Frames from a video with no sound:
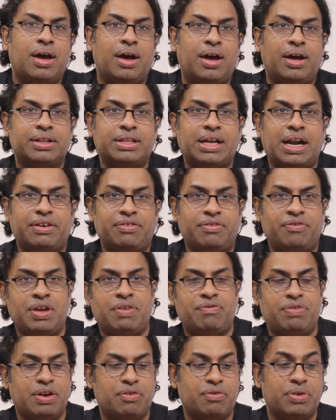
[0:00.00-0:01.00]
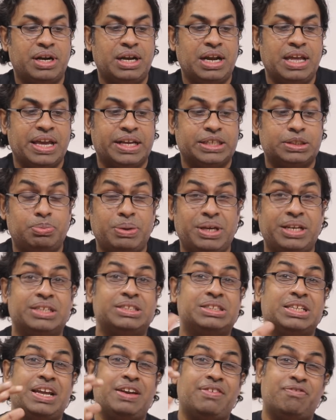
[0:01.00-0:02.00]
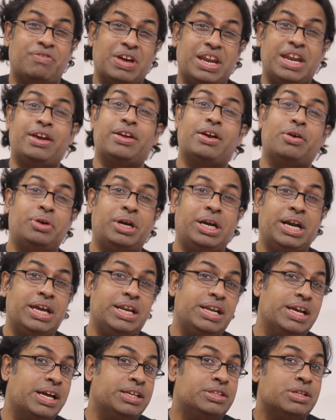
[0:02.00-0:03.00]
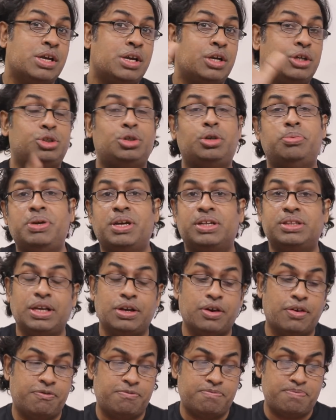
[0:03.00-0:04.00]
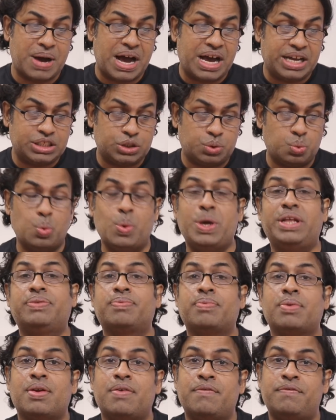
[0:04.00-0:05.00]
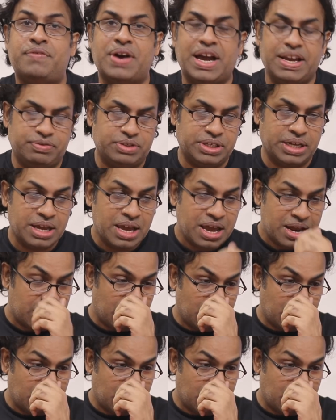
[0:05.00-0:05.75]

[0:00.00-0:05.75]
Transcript: that we frequently experience in very crowded areas, should be a thing of past with 5G.